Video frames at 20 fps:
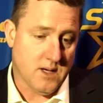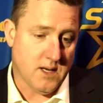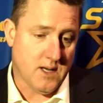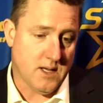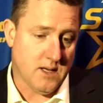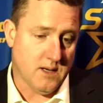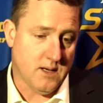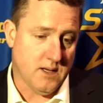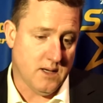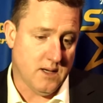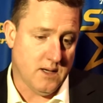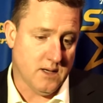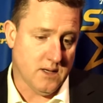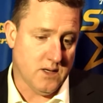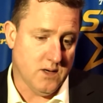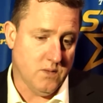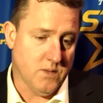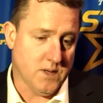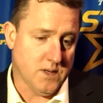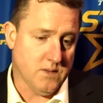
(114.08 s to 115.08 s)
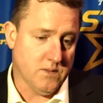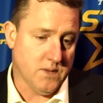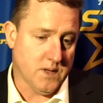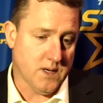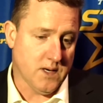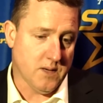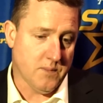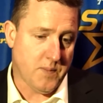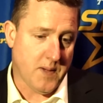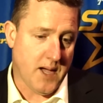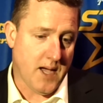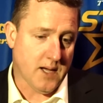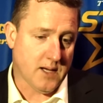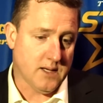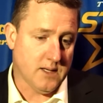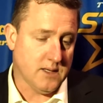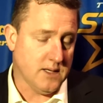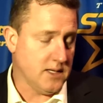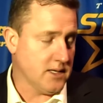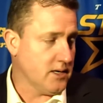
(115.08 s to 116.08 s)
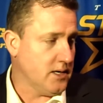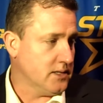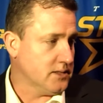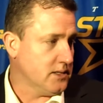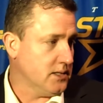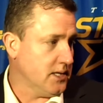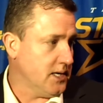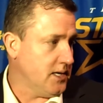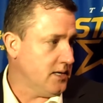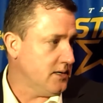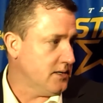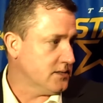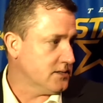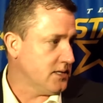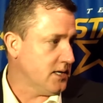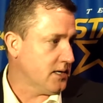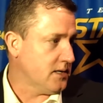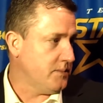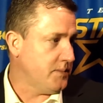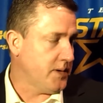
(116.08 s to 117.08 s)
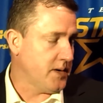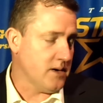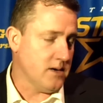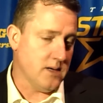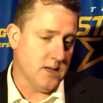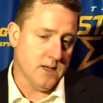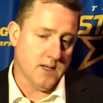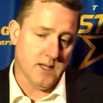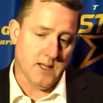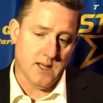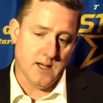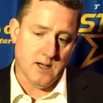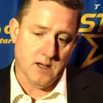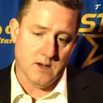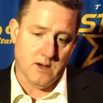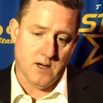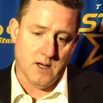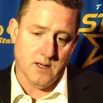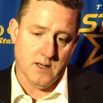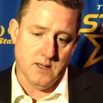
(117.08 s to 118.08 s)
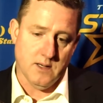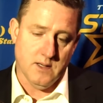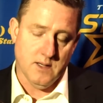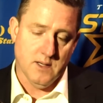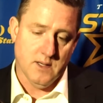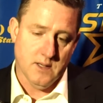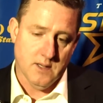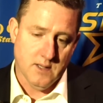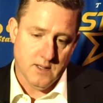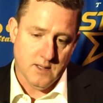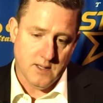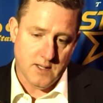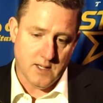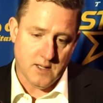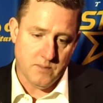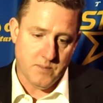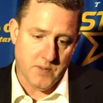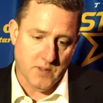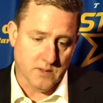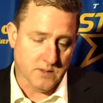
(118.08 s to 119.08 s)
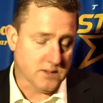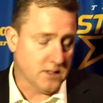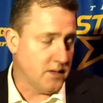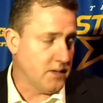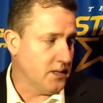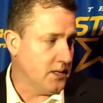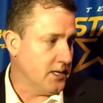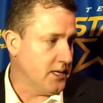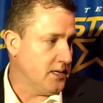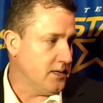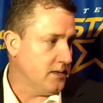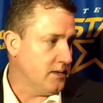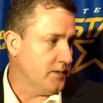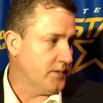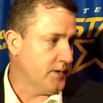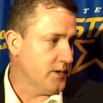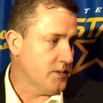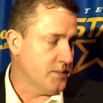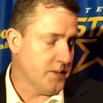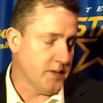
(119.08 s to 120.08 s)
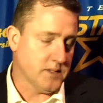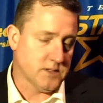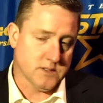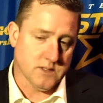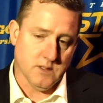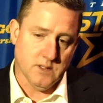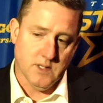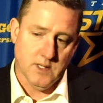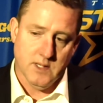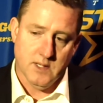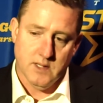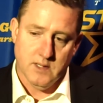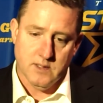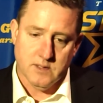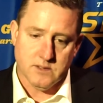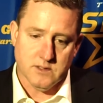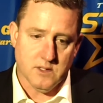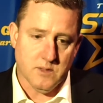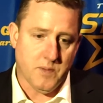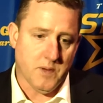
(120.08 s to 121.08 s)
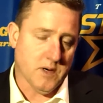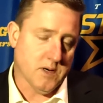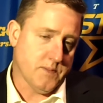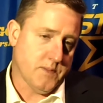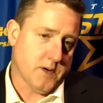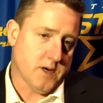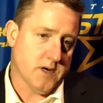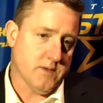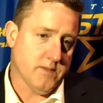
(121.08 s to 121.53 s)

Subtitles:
and then we got back and got the lead in the second period and hung on and built on the lead in the third period. So it's all part